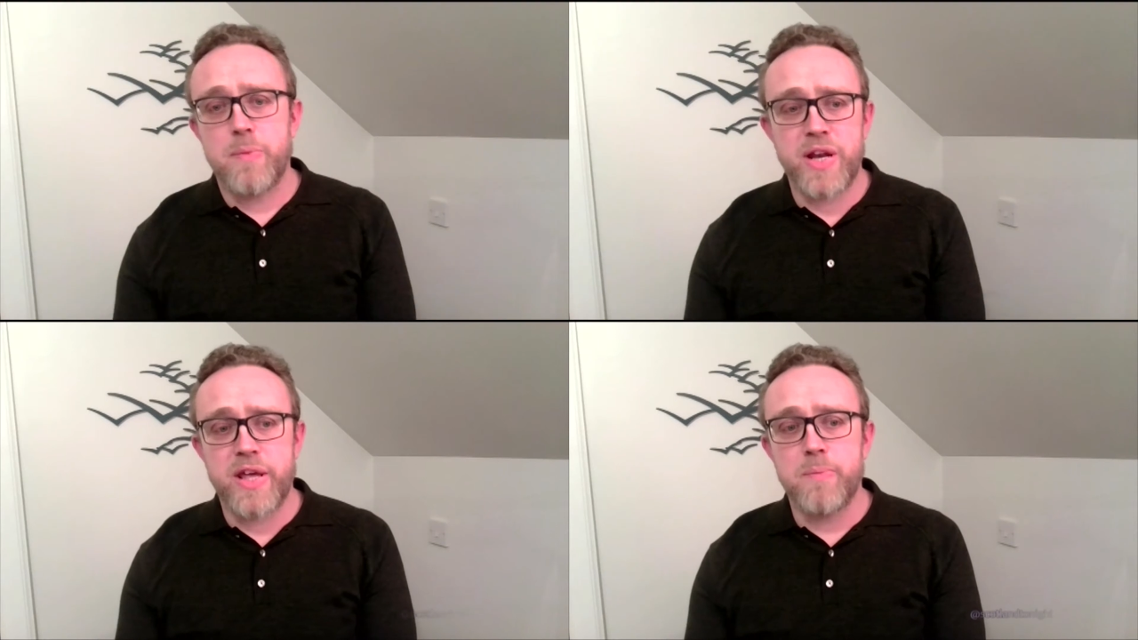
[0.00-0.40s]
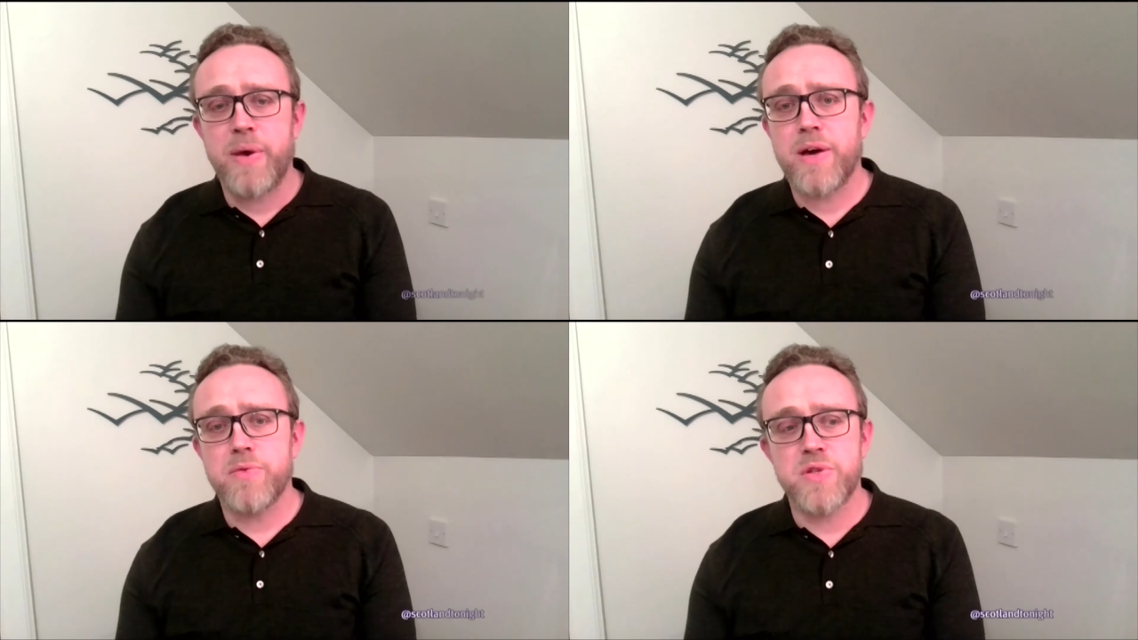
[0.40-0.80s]
billion
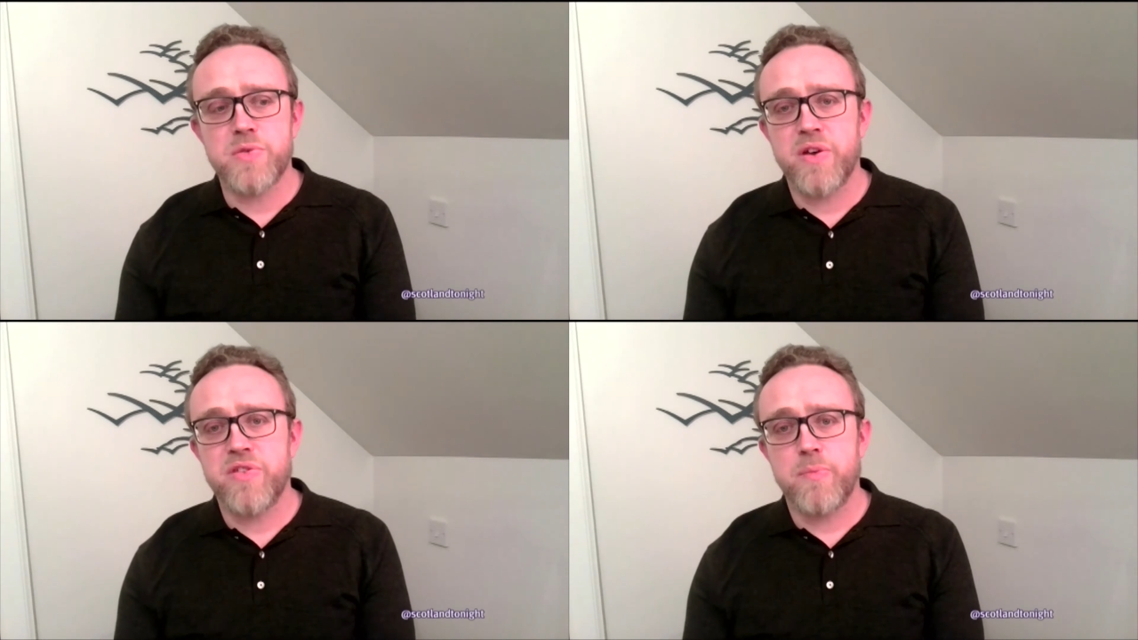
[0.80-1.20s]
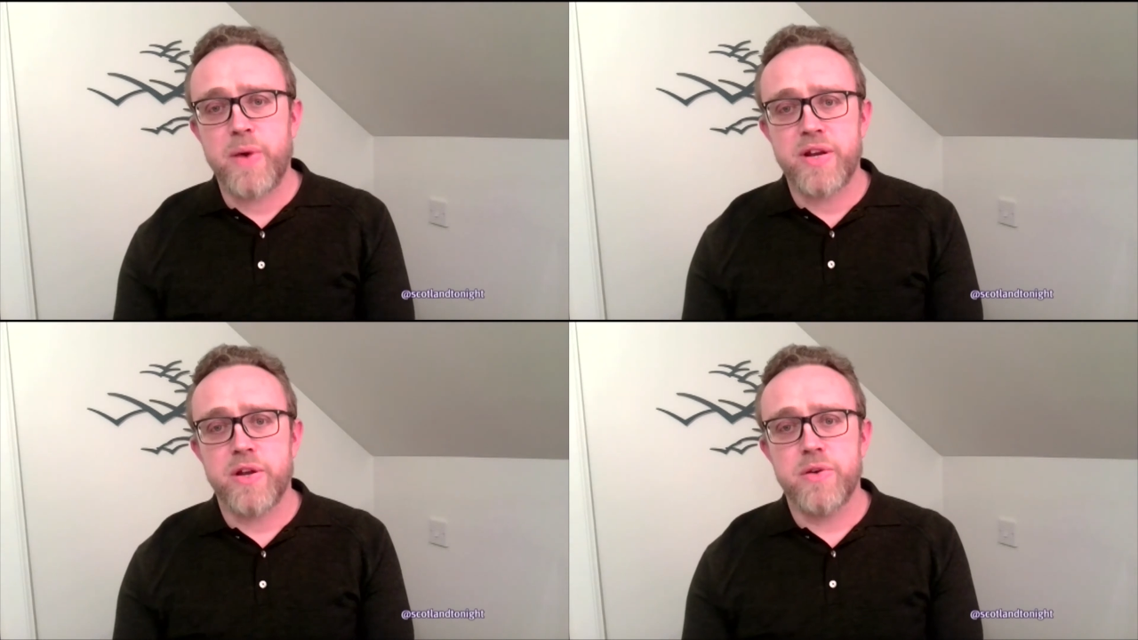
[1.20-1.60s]
worth of
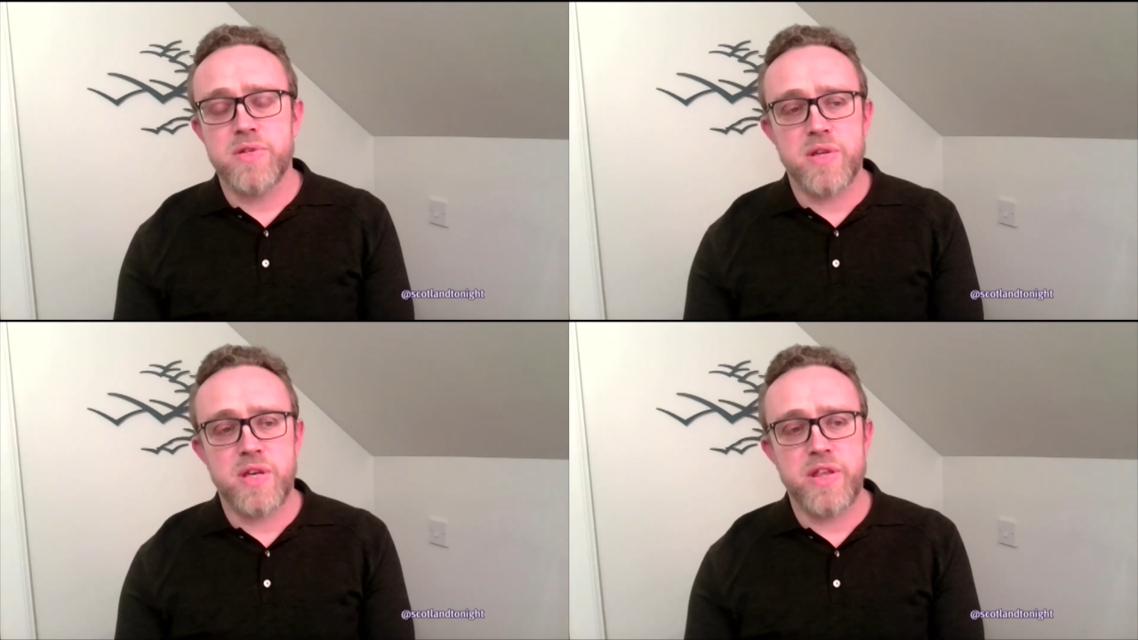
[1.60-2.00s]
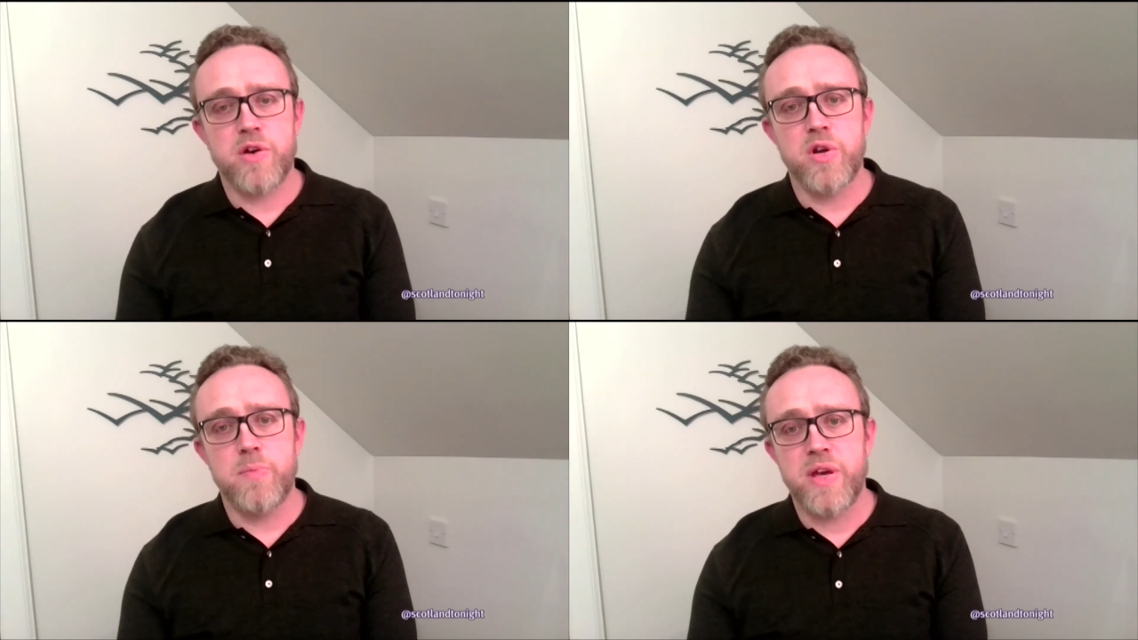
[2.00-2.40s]
banknotes in the
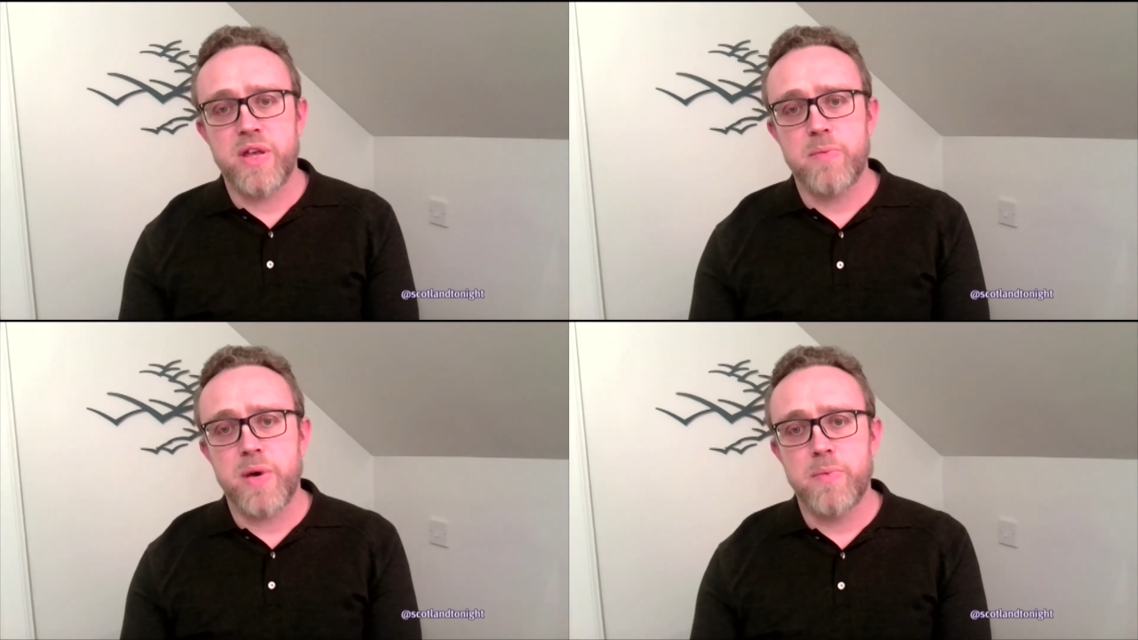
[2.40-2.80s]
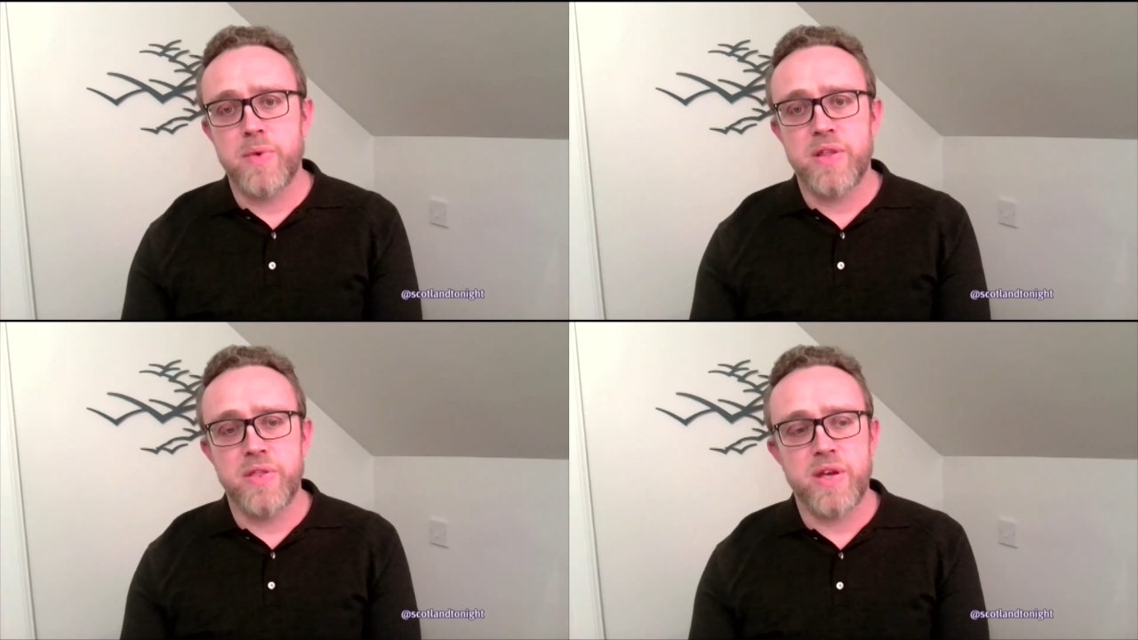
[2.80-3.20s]
economy at the
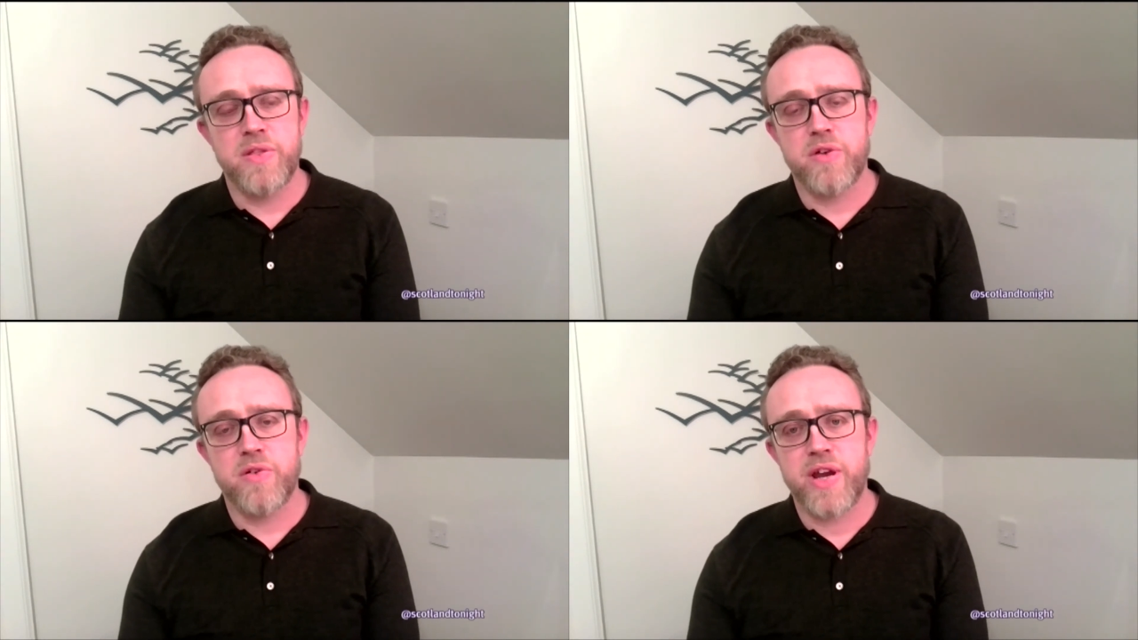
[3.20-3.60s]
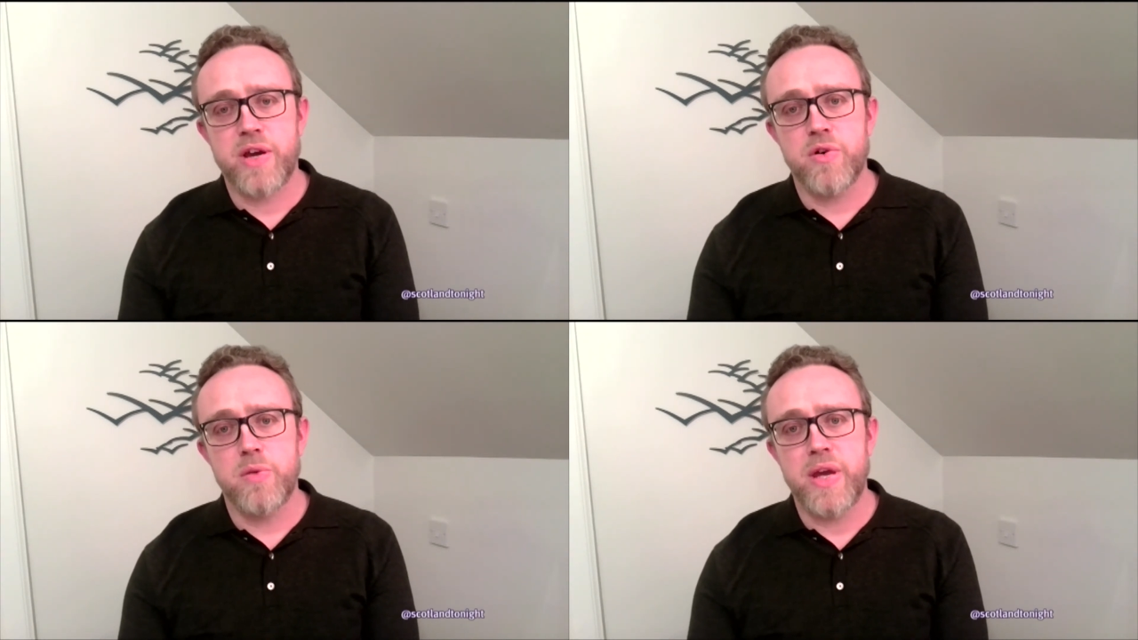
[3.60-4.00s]
moment, in the grey
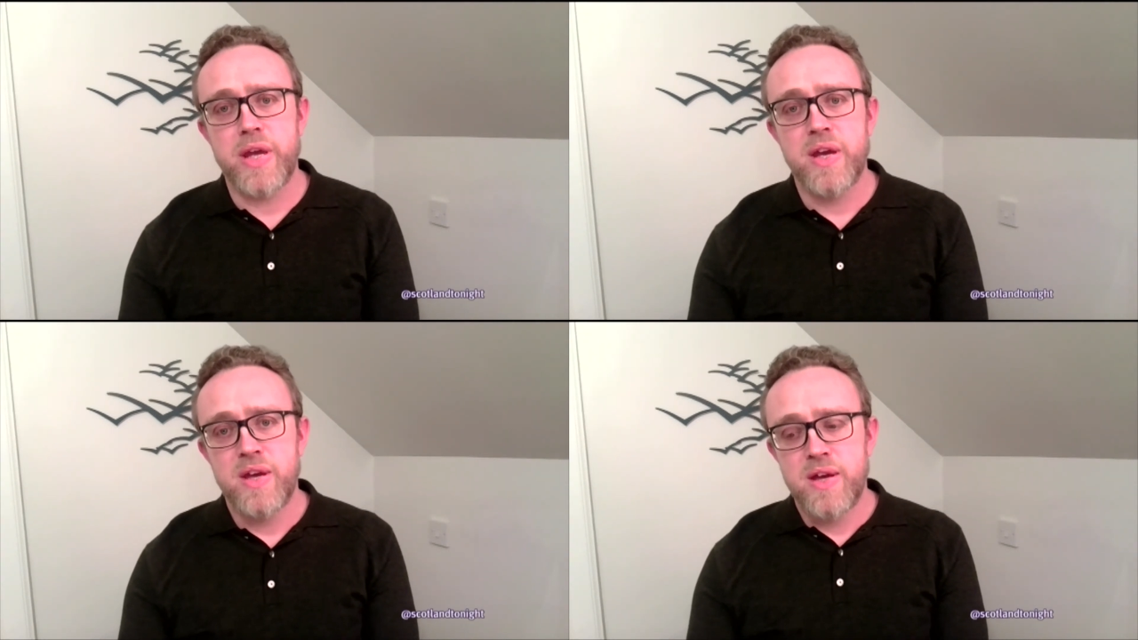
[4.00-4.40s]
economy.